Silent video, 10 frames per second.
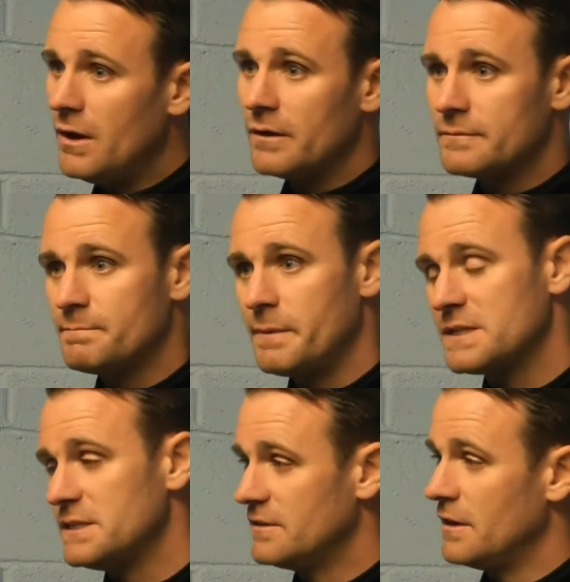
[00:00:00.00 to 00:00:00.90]
well, I
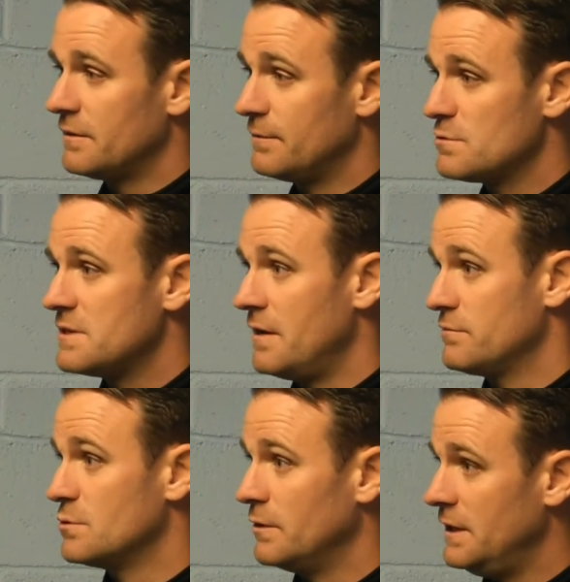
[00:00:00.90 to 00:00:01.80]
personally thought the first half
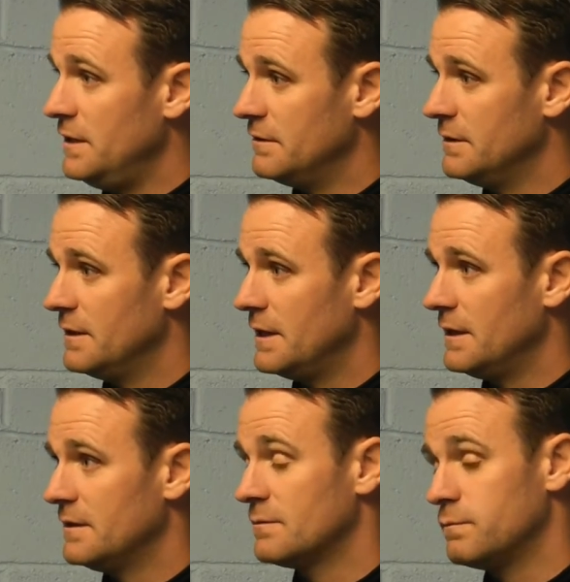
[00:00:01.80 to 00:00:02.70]
was quite even,
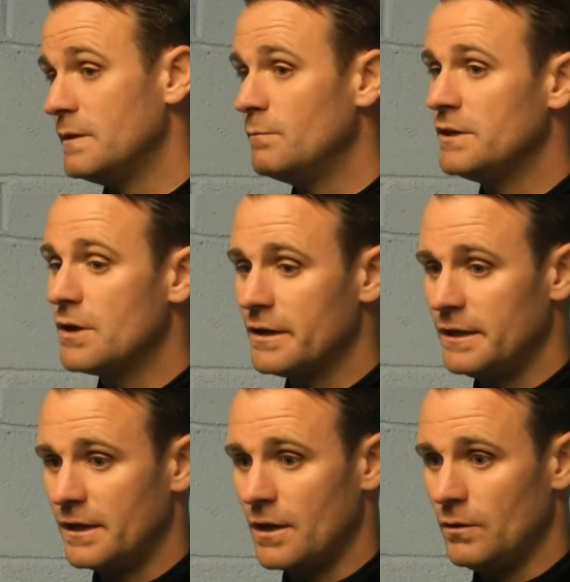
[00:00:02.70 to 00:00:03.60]
and we, we'd gone
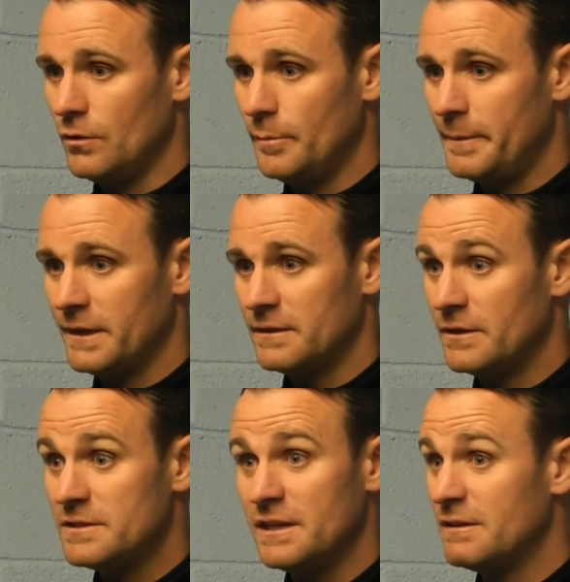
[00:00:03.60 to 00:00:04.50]
in a goal up, and
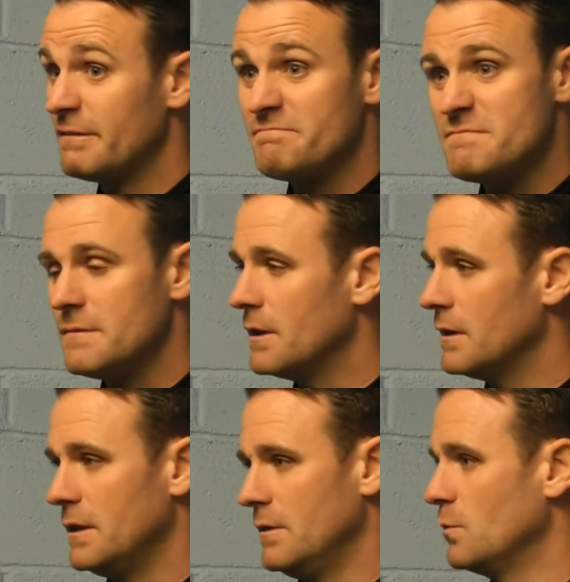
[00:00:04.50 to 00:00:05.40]
I, I think
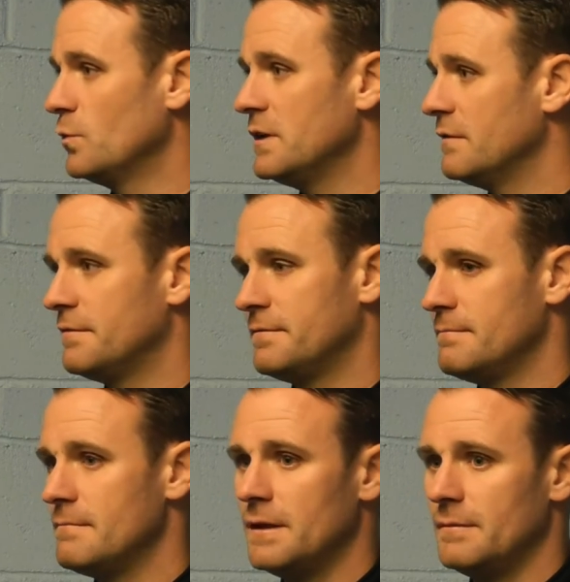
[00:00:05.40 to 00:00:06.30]
I wouldn't
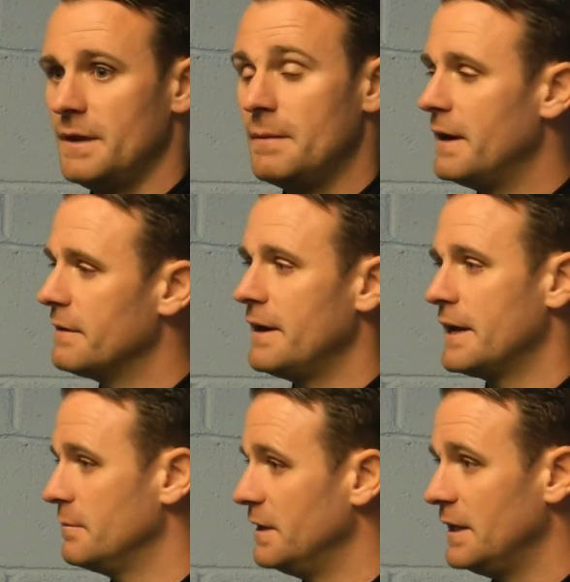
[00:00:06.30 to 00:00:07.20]
have been bad if
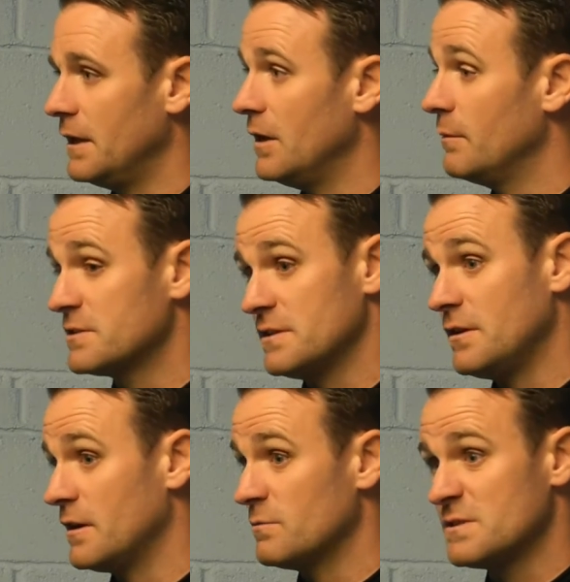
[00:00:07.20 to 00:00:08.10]
I had been nil all because I
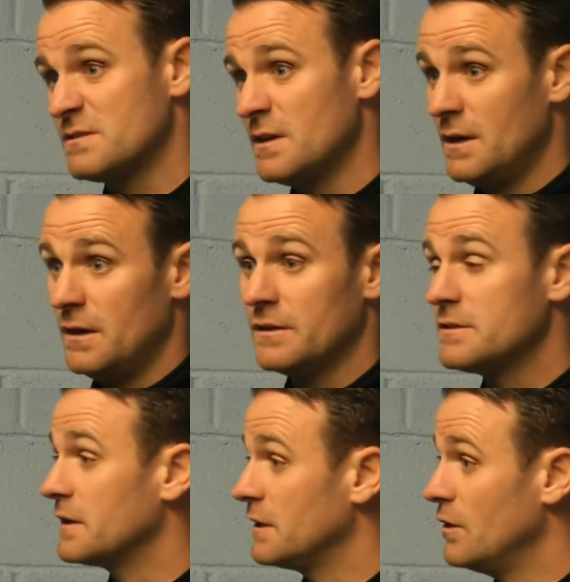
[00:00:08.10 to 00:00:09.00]
thought it was. I thought